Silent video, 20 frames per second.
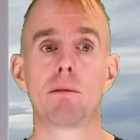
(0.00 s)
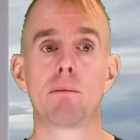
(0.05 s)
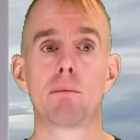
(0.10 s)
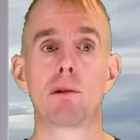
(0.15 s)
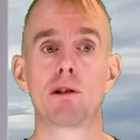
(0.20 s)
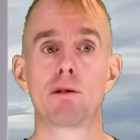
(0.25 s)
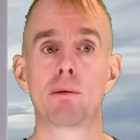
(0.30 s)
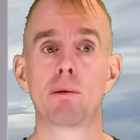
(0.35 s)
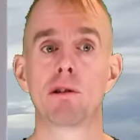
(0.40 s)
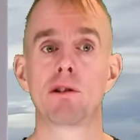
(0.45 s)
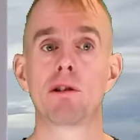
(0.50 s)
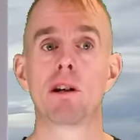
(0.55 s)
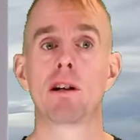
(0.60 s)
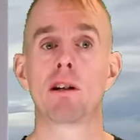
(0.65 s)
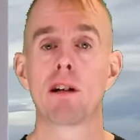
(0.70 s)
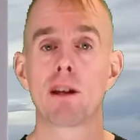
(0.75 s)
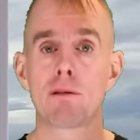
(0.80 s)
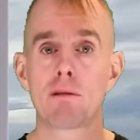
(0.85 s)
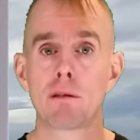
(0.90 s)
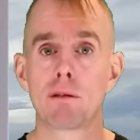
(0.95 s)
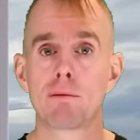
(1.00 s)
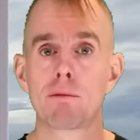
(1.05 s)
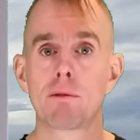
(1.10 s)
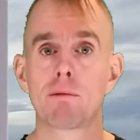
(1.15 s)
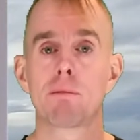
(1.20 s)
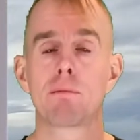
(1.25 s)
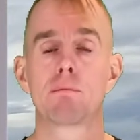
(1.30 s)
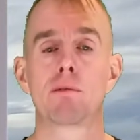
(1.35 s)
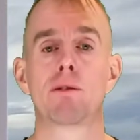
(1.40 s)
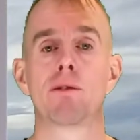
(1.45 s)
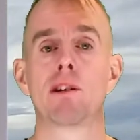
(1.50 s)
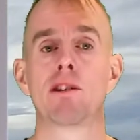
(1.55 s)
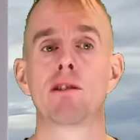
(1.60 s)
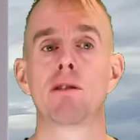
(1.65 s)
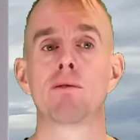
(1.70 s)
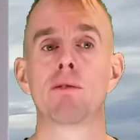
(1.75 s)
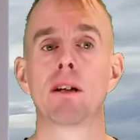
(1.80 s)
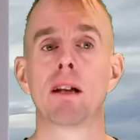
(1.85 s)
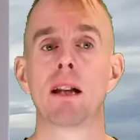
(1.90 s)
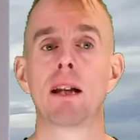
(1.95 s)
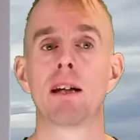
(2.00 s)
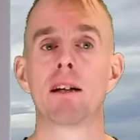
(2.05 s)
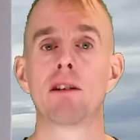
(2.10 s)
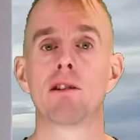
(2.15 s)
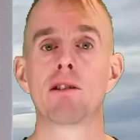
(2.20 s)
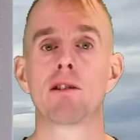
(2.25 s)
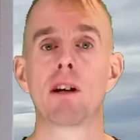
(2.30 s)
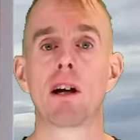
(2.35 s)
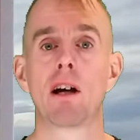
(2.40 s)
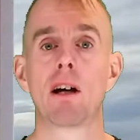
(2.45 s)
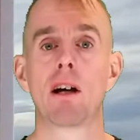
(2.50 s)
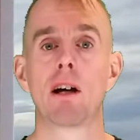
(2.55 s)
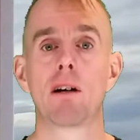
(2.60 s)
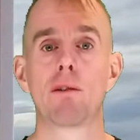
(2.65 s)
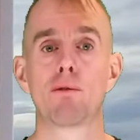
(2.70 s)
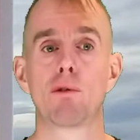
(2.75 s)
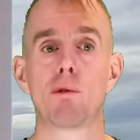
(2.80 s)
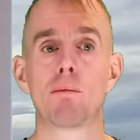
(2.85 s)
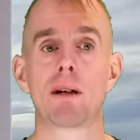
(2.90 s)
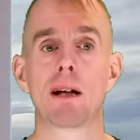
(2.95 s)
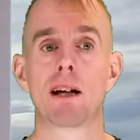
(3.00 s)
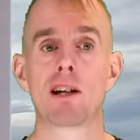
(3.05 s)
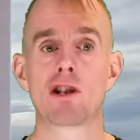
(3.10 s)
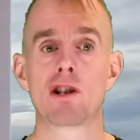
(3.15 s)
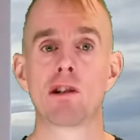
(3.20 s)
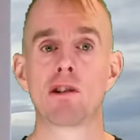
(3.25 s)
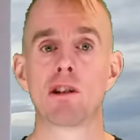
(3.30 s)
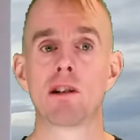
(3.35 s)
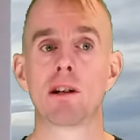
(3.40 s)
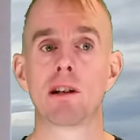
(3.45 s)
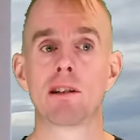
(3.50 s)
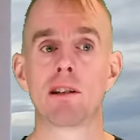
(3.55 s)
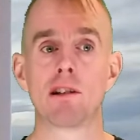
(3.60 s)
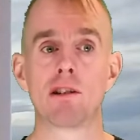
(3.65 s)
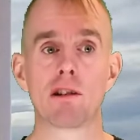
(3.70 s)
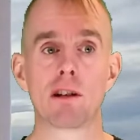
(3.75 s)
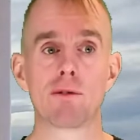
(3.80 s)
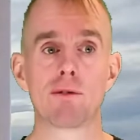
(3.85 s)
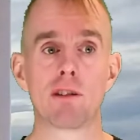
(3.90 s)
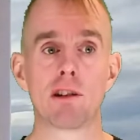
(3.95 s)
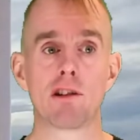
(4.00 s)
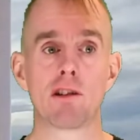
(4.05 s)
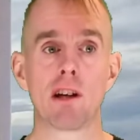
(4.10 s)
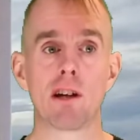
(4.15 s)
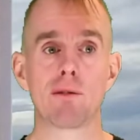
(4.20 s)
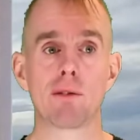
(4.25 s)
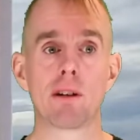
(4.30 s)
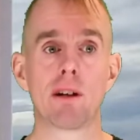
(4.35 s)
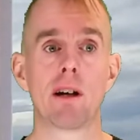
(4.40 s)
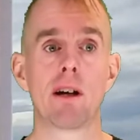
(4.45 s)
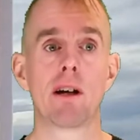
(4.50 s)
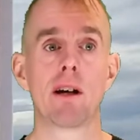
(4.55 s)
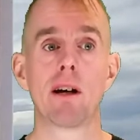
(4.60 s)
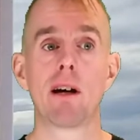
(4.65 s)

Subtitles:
which was another of Professor Van Leer's formulations in 1977,